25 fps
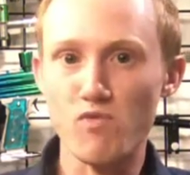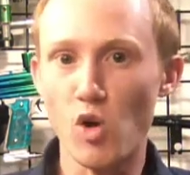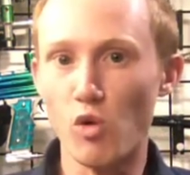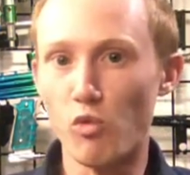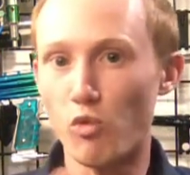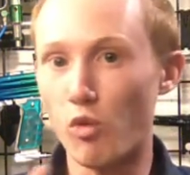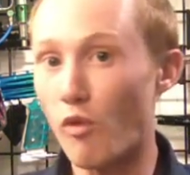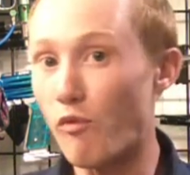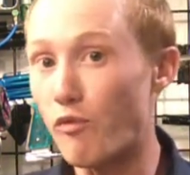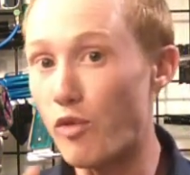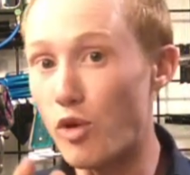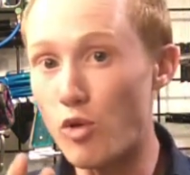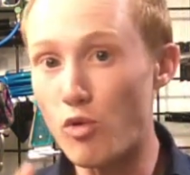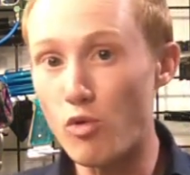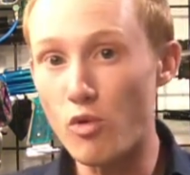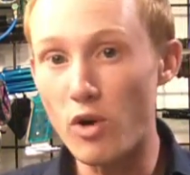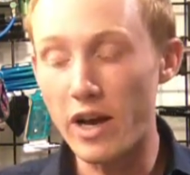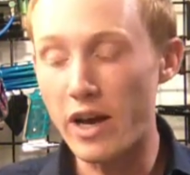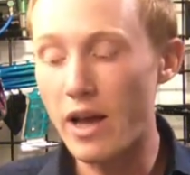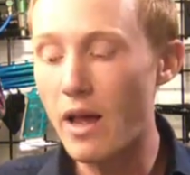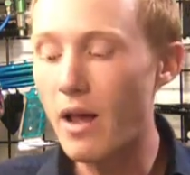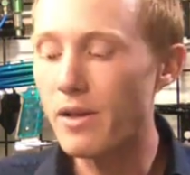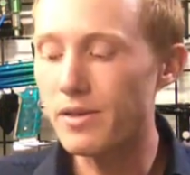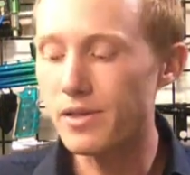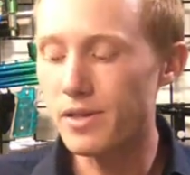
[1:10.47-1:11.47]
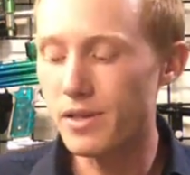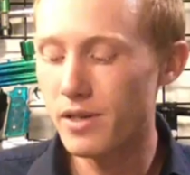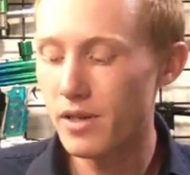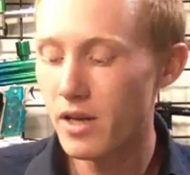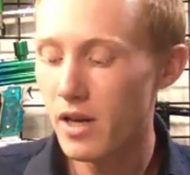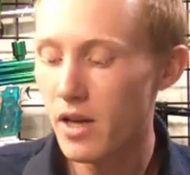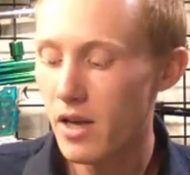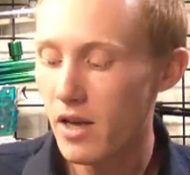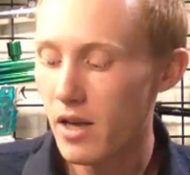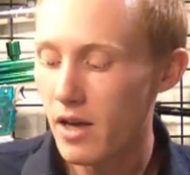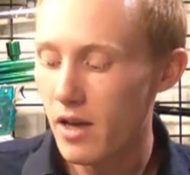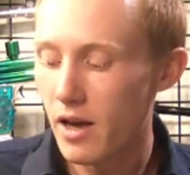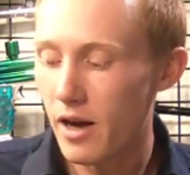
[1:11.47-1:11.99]
review, I guess,
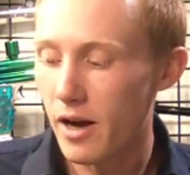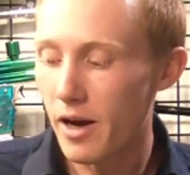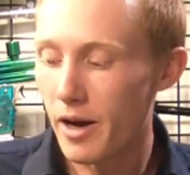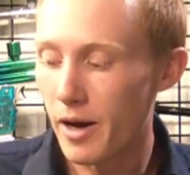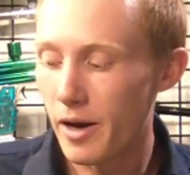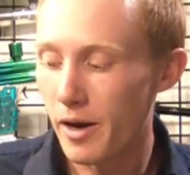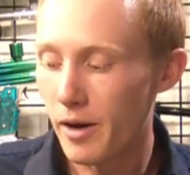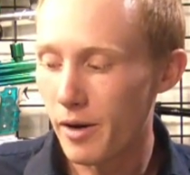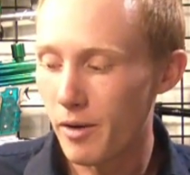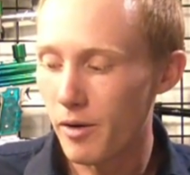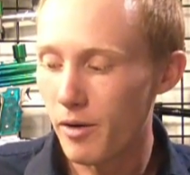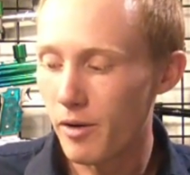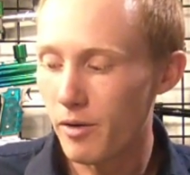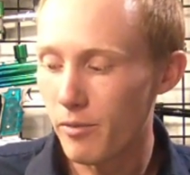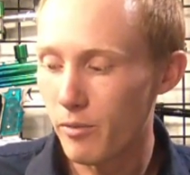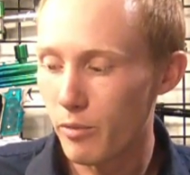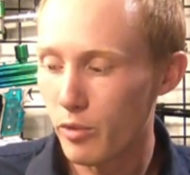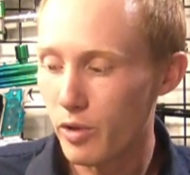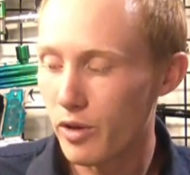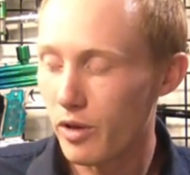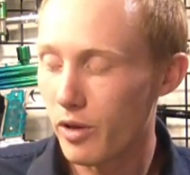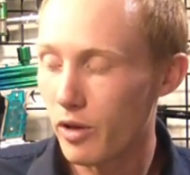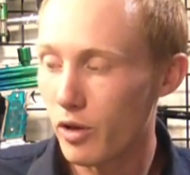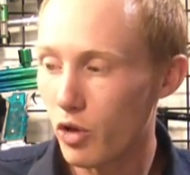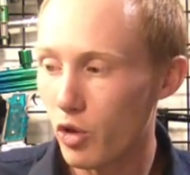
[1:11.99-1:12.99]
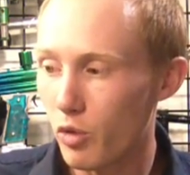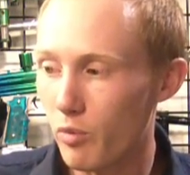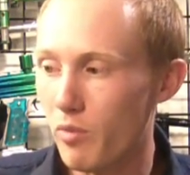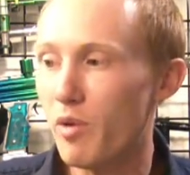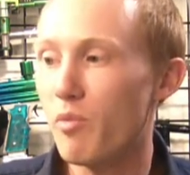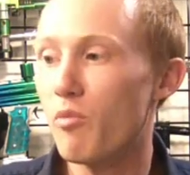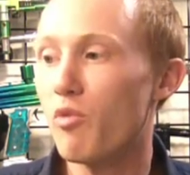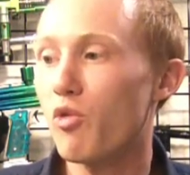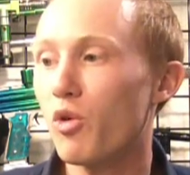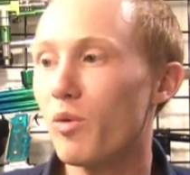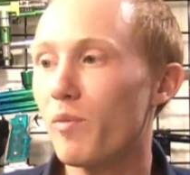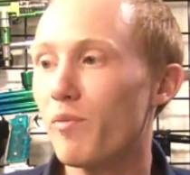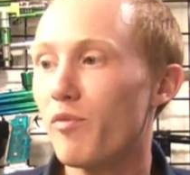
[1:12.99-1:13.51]
with a little bit
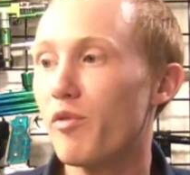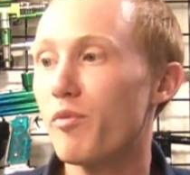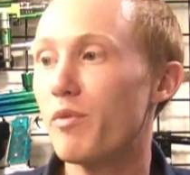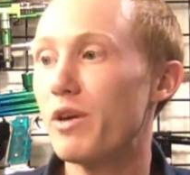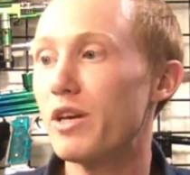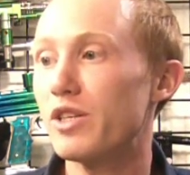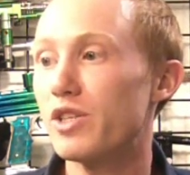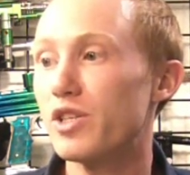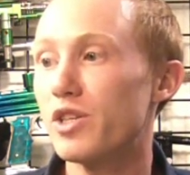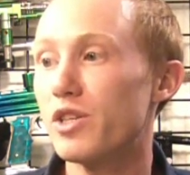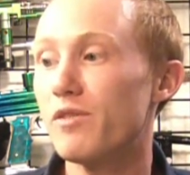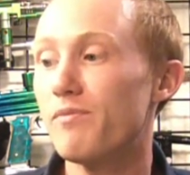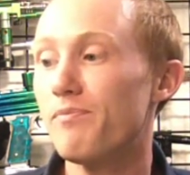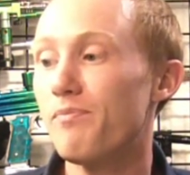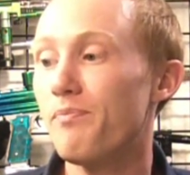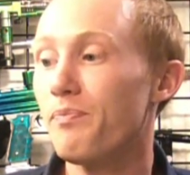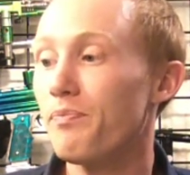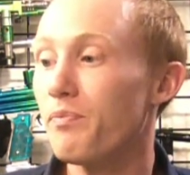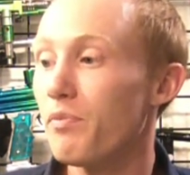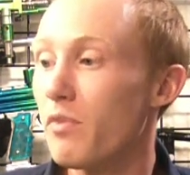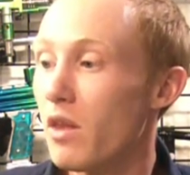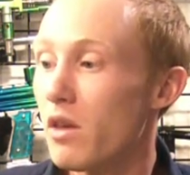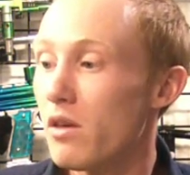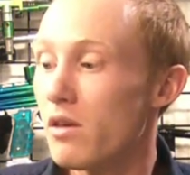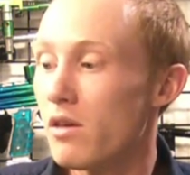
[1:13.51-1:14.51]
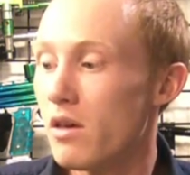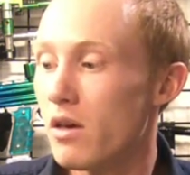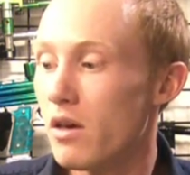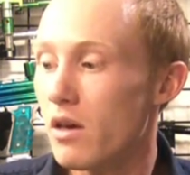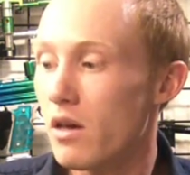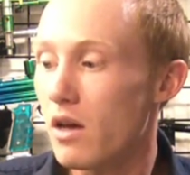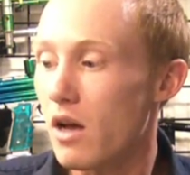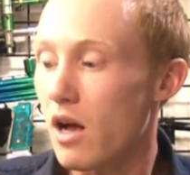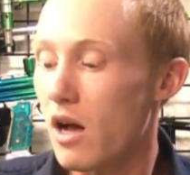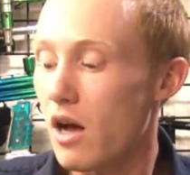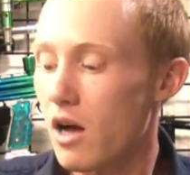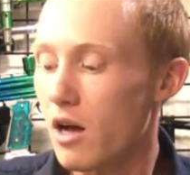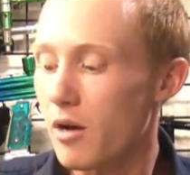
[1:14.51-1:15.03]
more information.
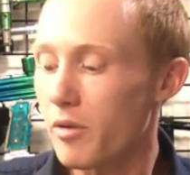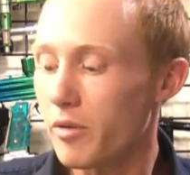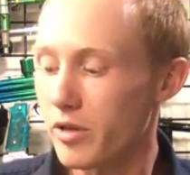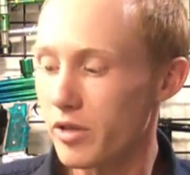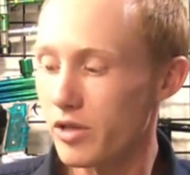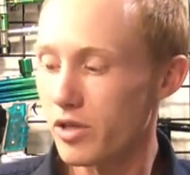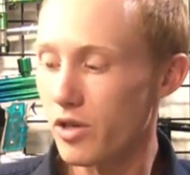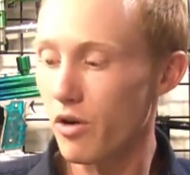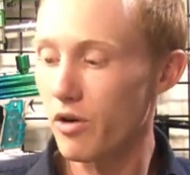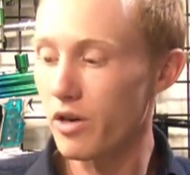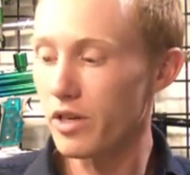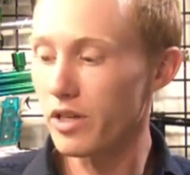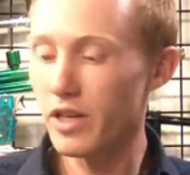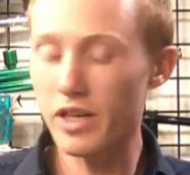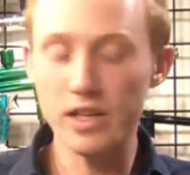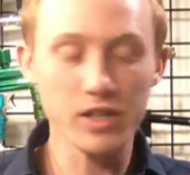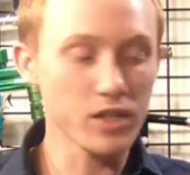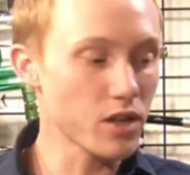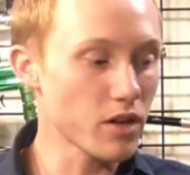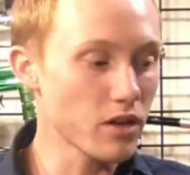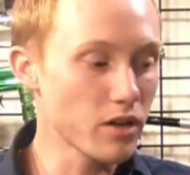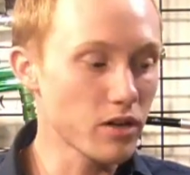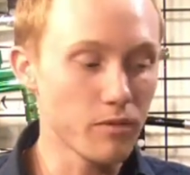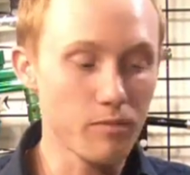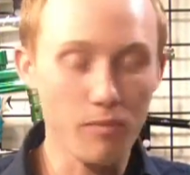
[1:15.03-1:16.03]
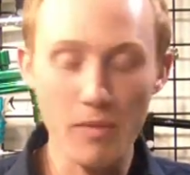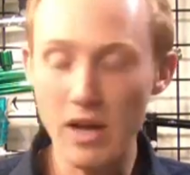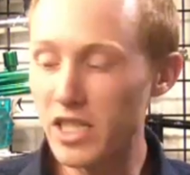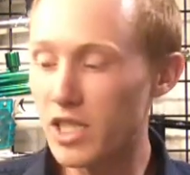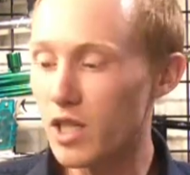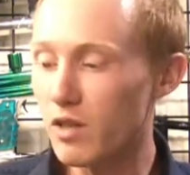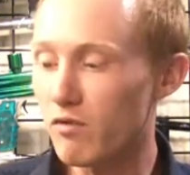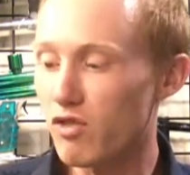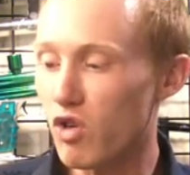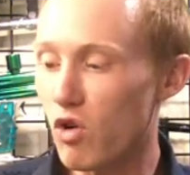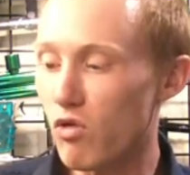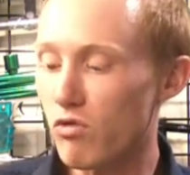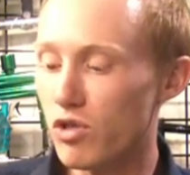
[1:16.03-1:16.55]
Let's go ahead and get started.
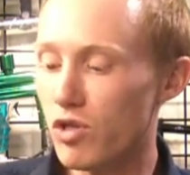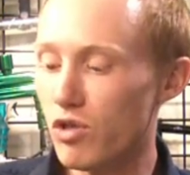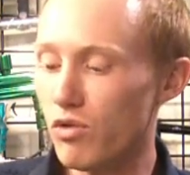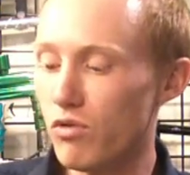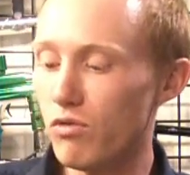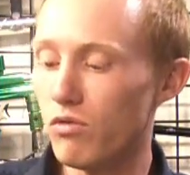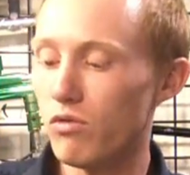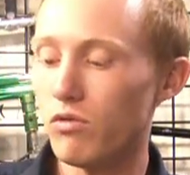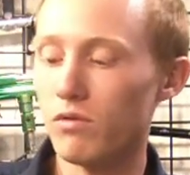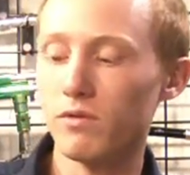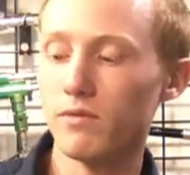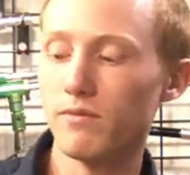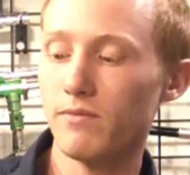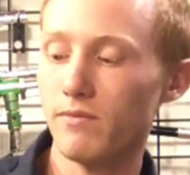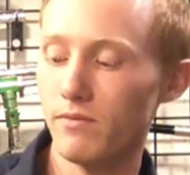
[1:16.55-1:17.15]
MacDev Drone 2.